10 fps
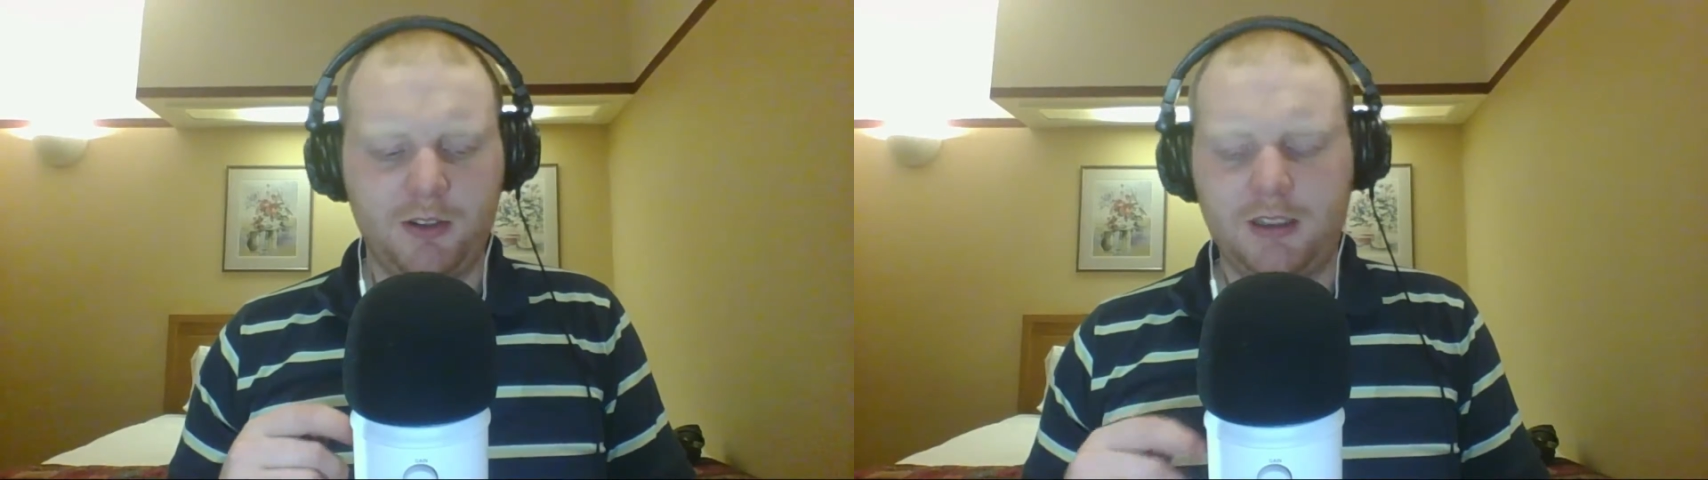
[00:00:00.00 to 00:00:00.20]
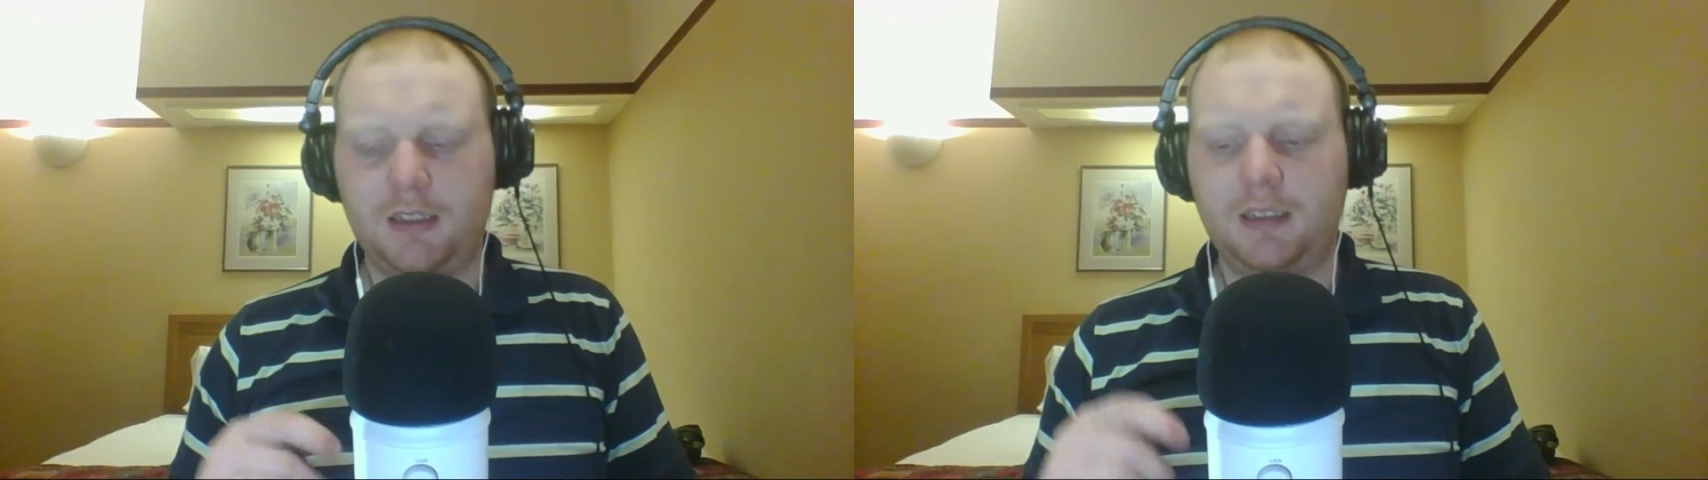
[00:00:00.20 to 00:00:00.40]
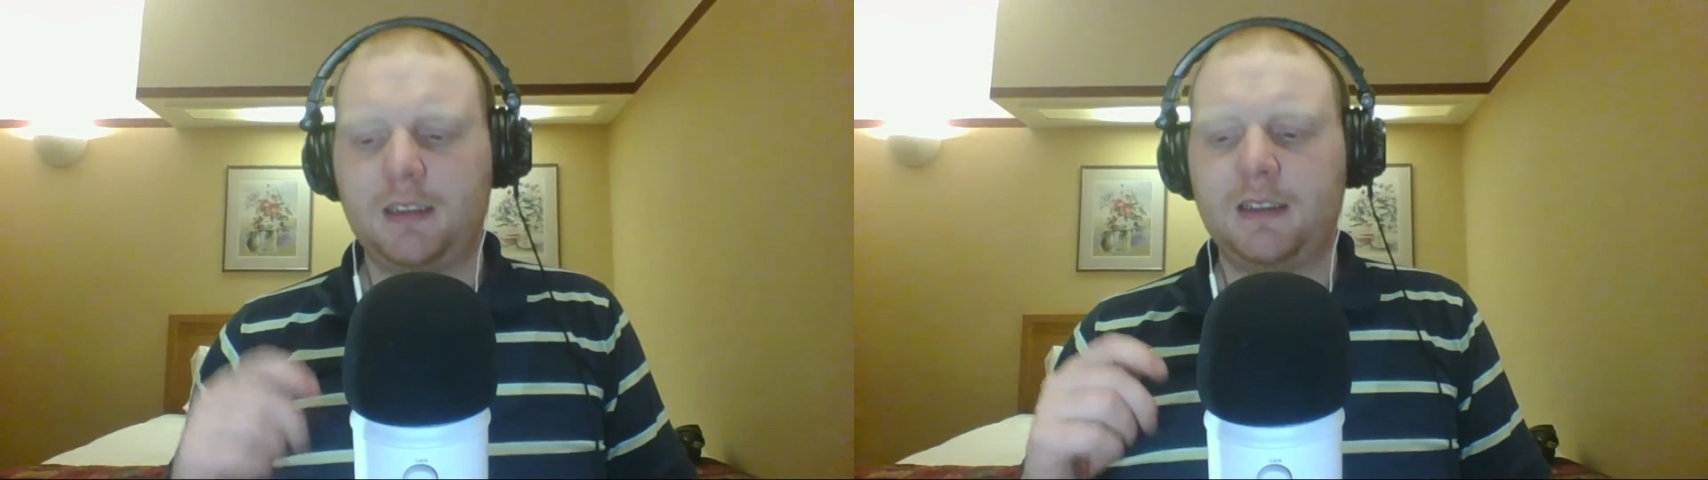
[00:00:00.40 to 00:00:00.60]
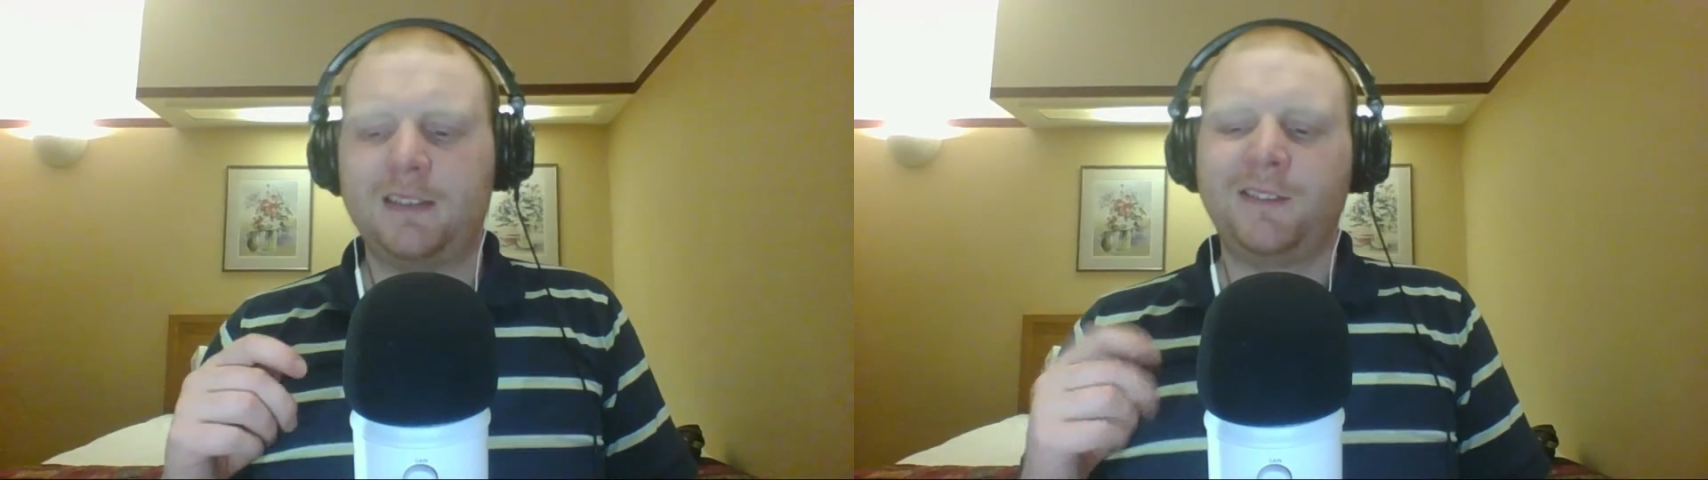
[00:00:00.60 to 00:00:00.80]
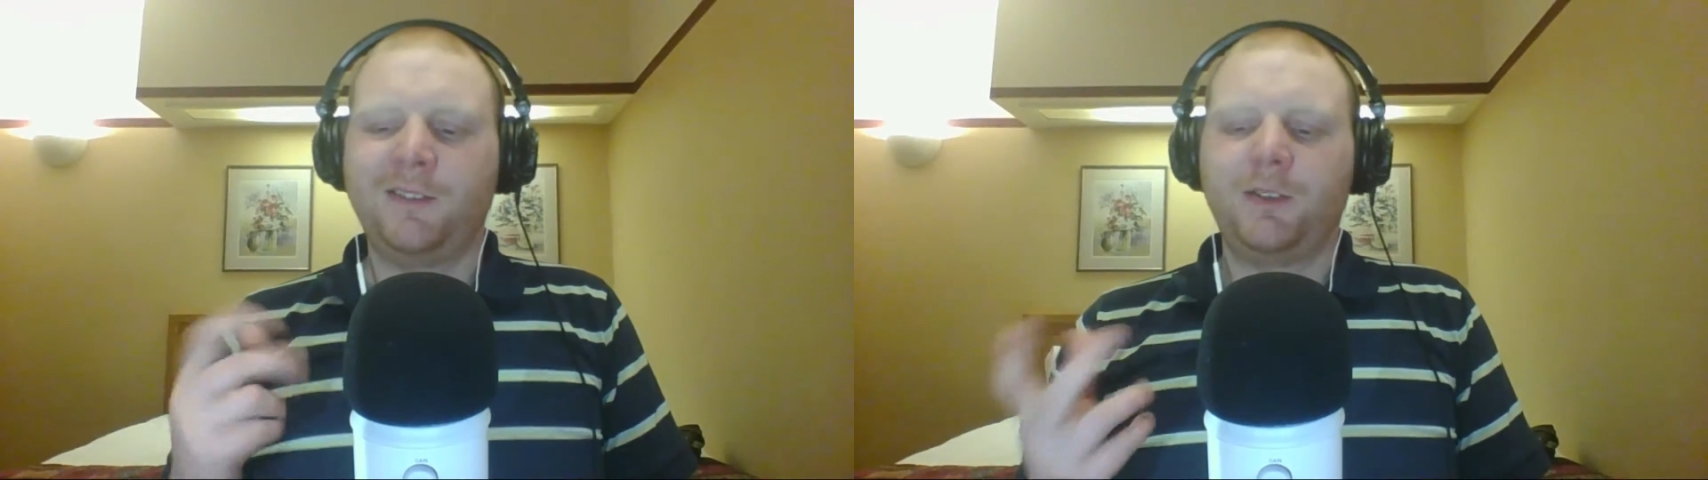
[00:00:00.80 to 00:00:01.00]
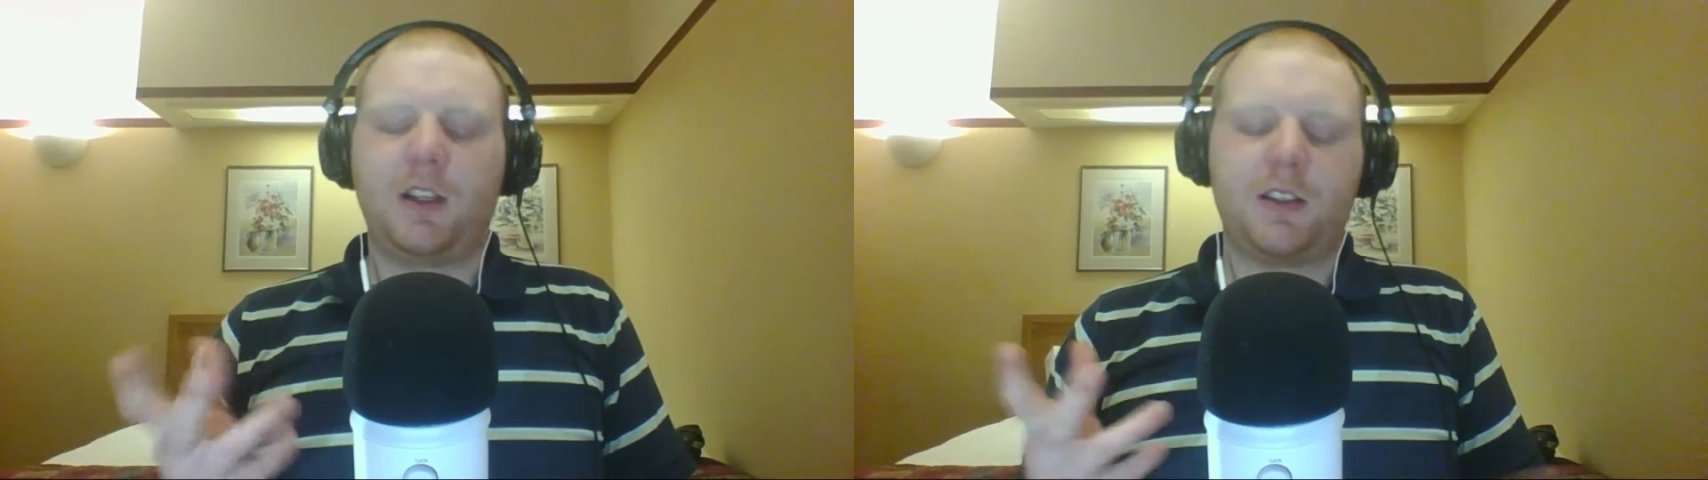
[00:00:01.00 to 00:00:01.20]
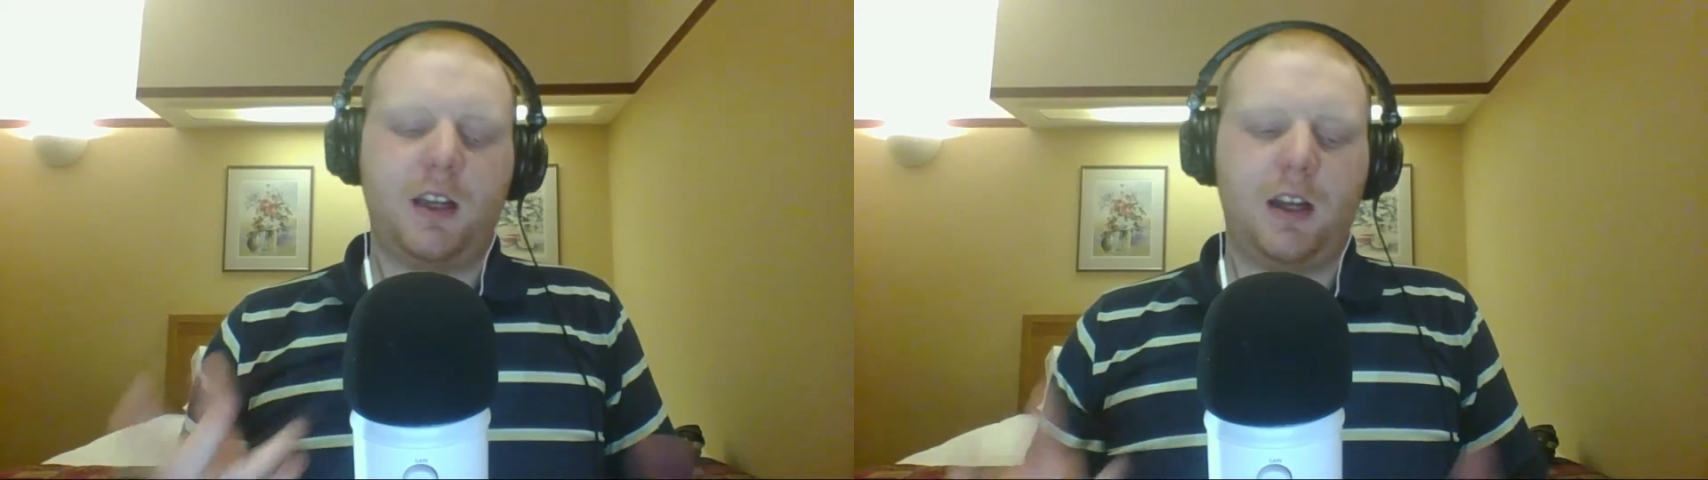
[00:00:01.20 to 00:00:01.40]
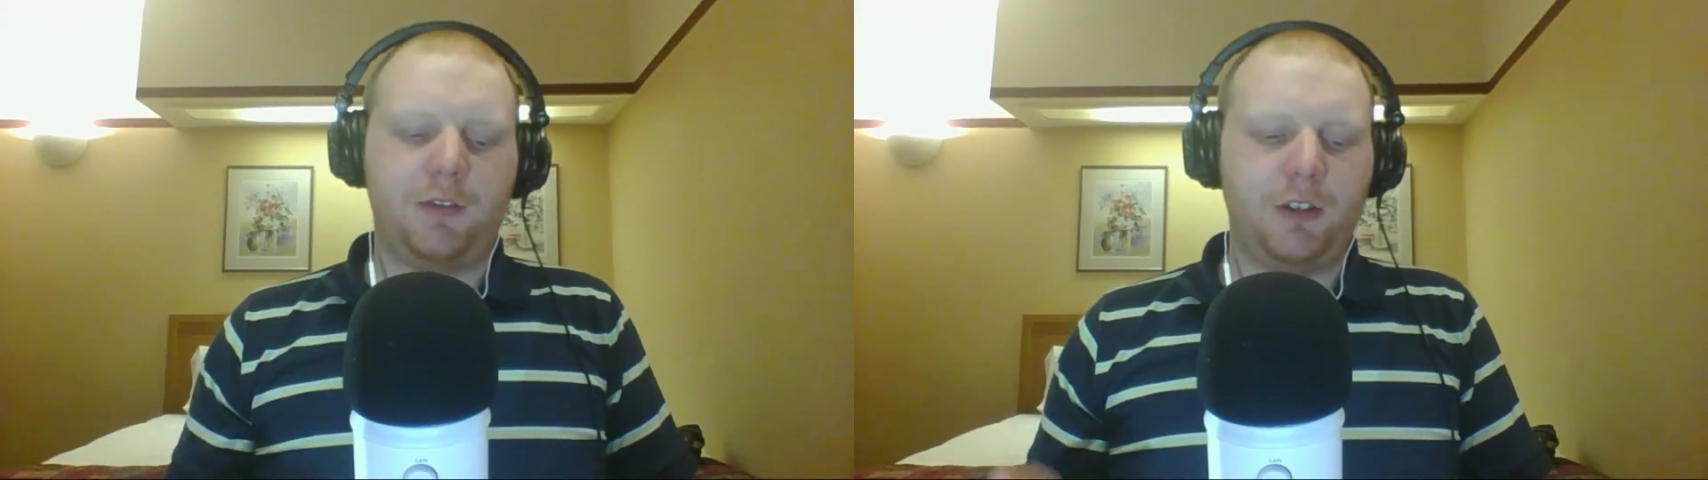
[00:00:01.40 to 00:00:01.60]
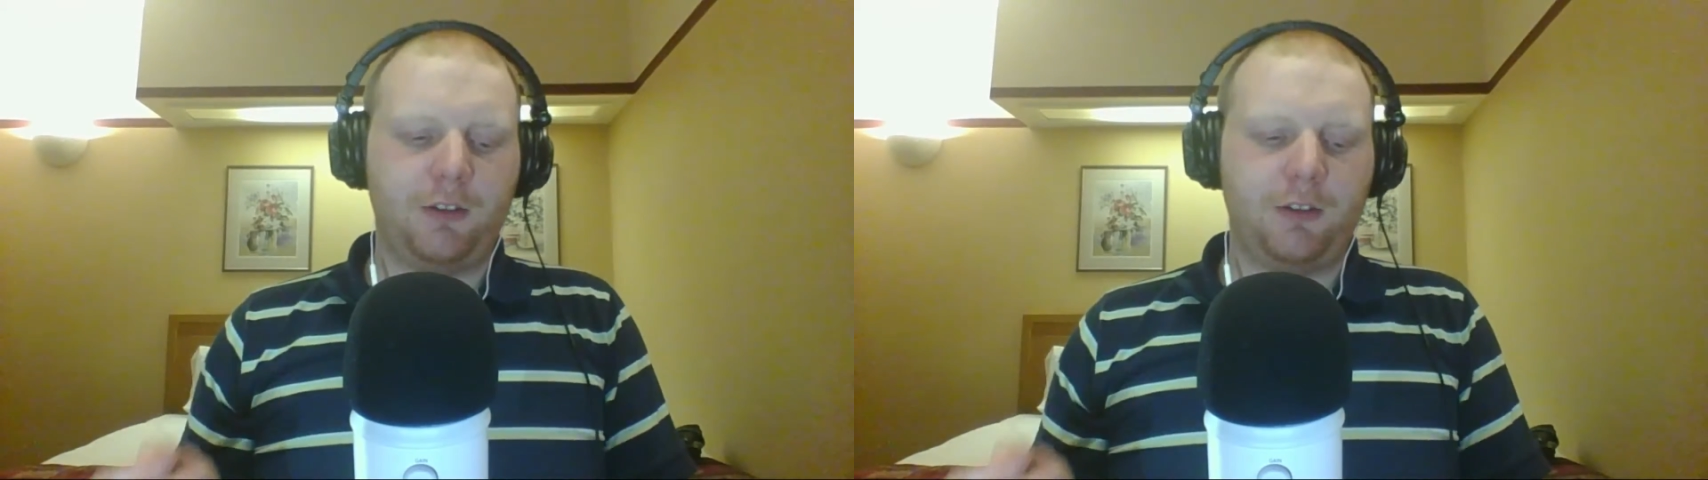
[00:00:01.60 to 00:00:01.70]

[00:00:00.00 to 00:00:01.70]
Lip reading: today. I'll see how I feel.